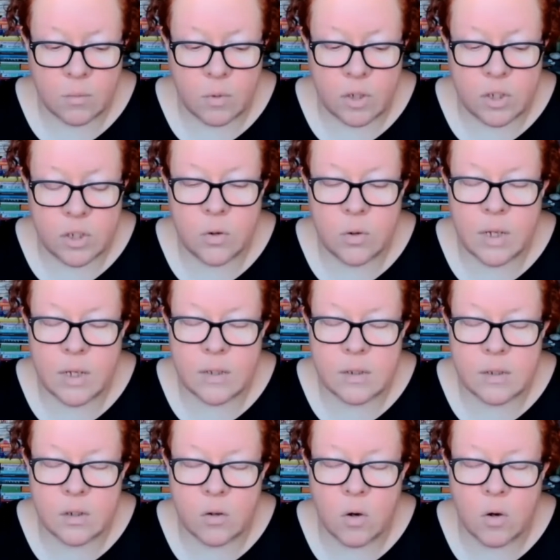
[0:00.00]
we tune
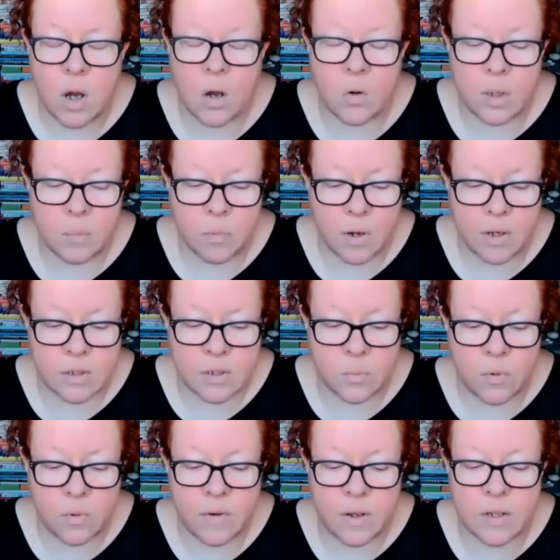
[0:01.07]
into your holy
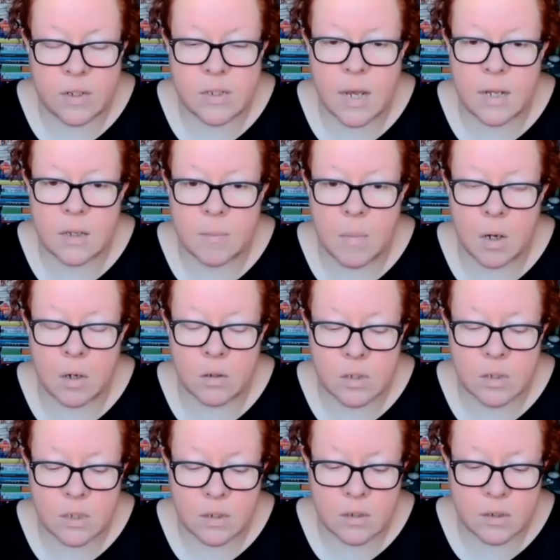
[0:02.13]
presence within us and
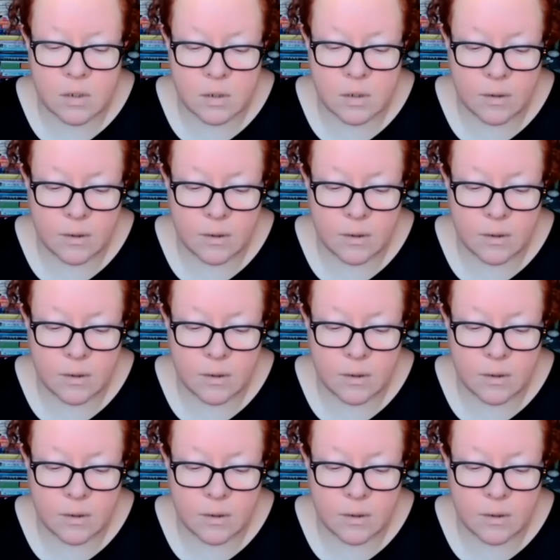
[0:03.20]
amongst us.